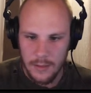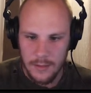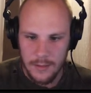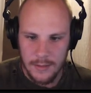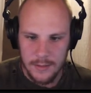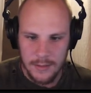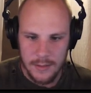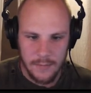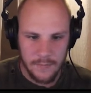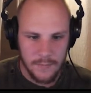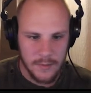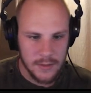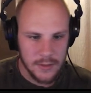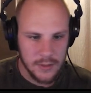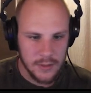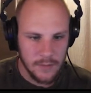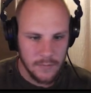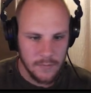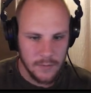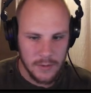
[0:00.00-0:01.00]
Let's see if
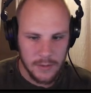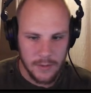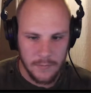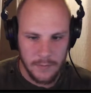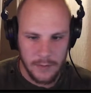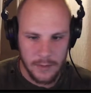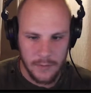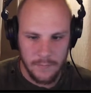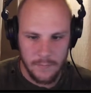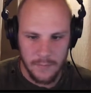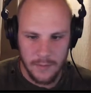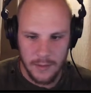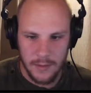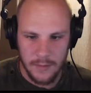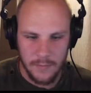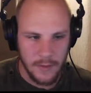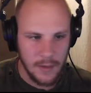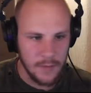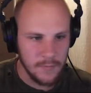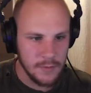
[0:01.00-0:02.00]
there's someone that we can find
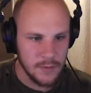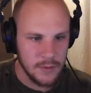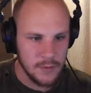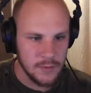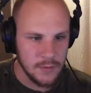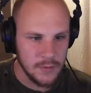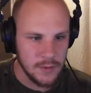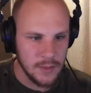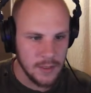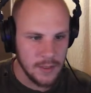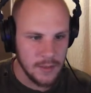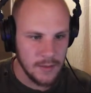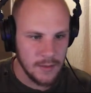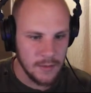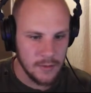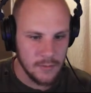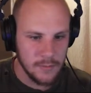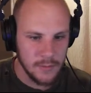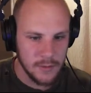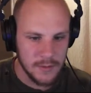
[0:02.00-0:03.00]
that we haven't used. I
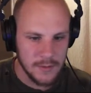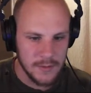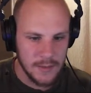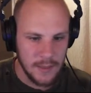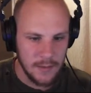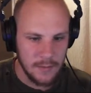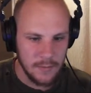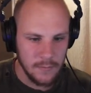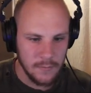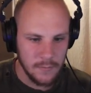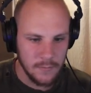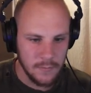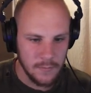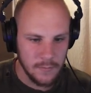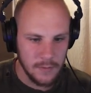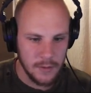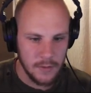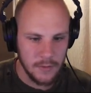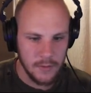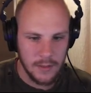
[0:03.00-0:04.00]
think number 10
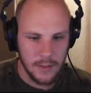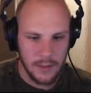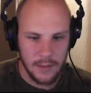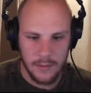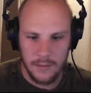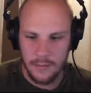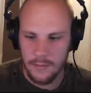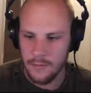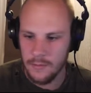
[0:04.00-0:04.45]
would be okay.